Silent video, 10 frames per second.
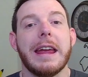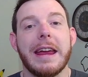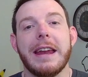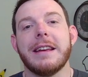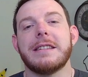
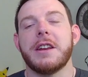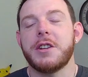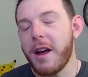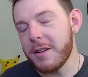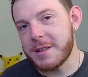It is a
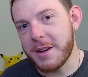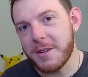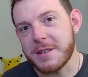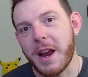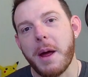challenge
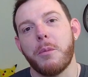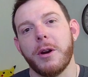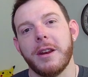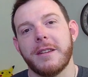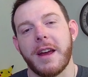series that I'm
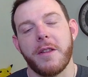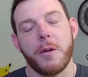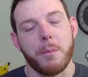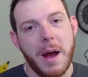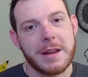putting together
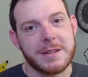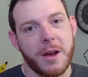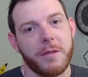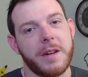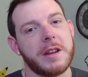
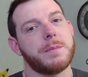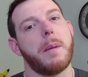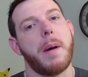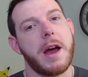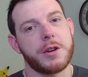myself. It is my
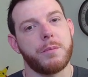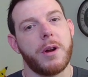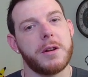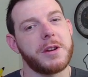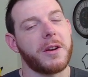passion
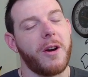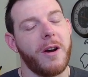project,